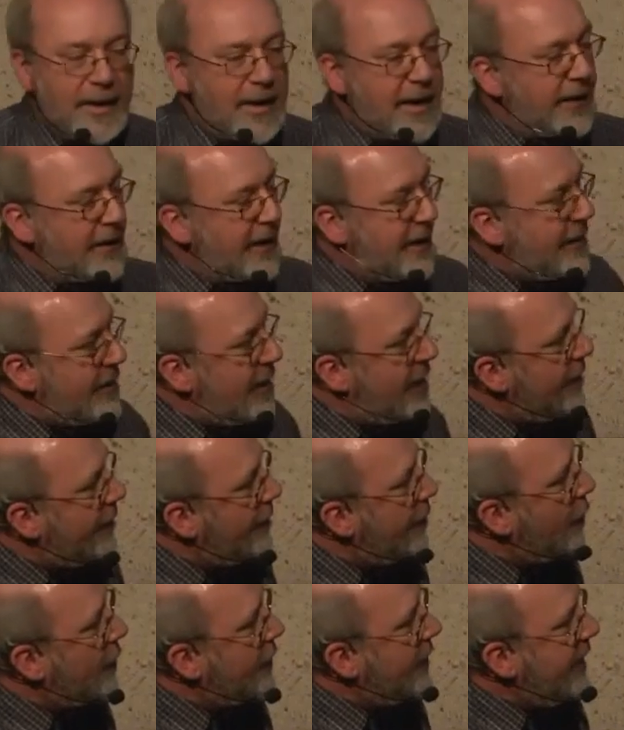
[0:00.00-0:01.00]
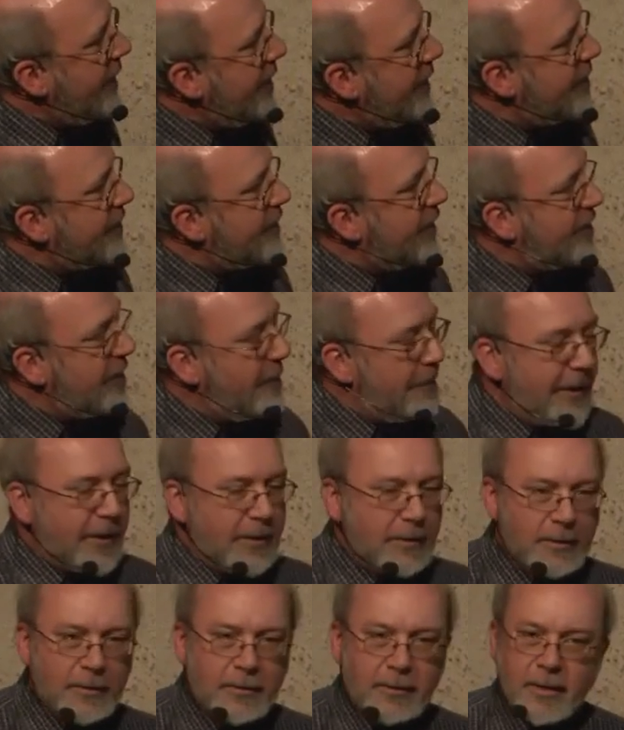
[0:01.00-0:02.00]
and he therefore needs the
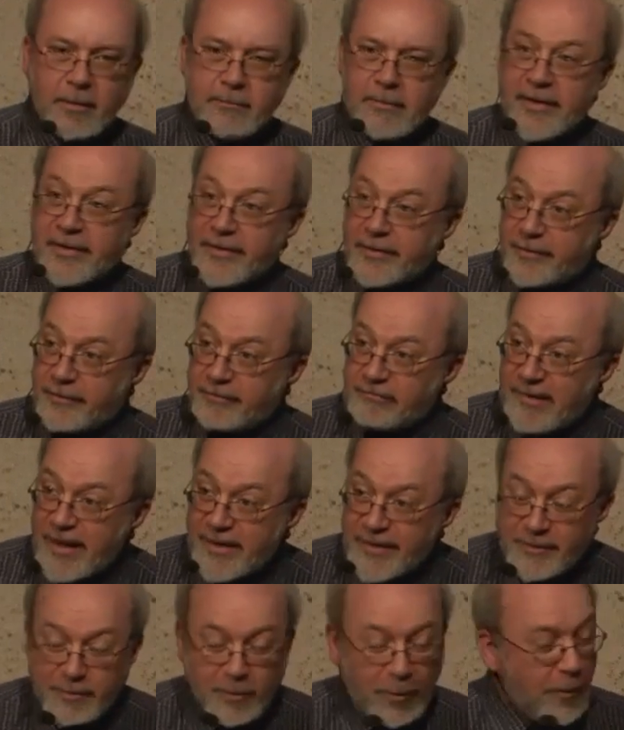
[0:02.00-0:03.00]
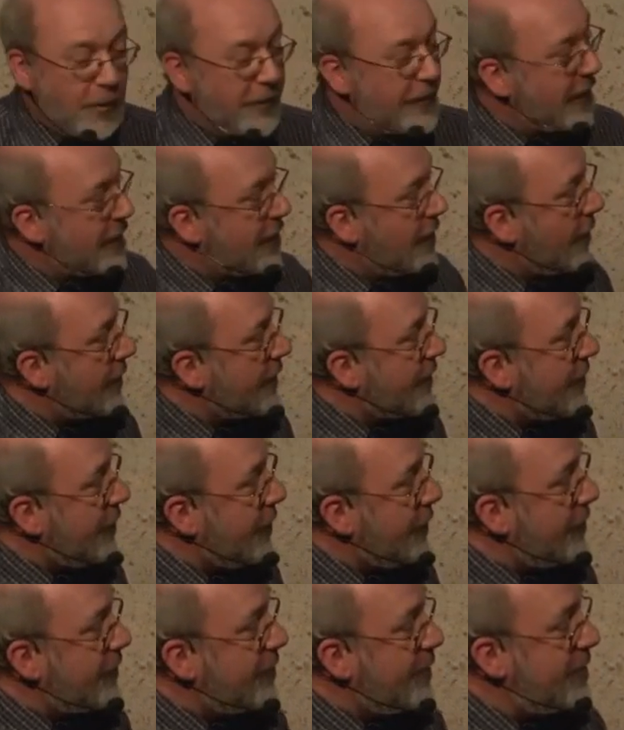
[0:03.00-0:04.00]
typical method of transport that gods
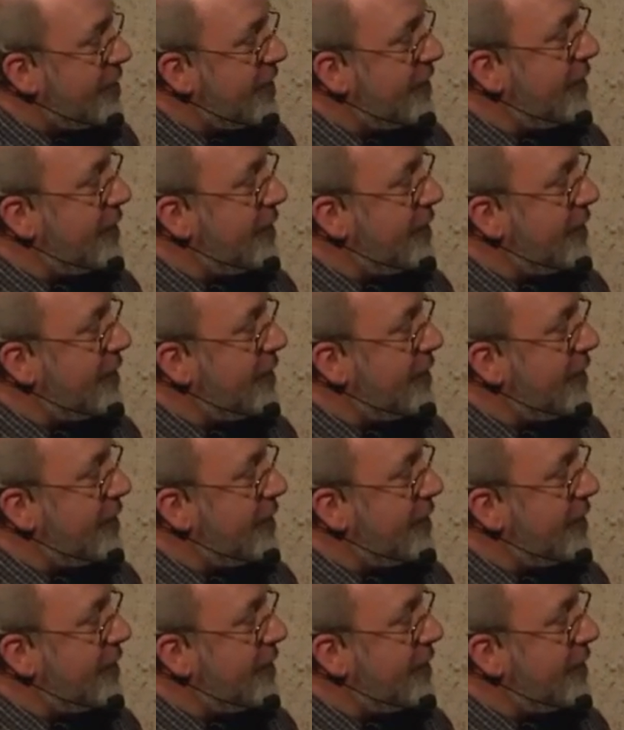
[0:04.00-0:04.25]
use, which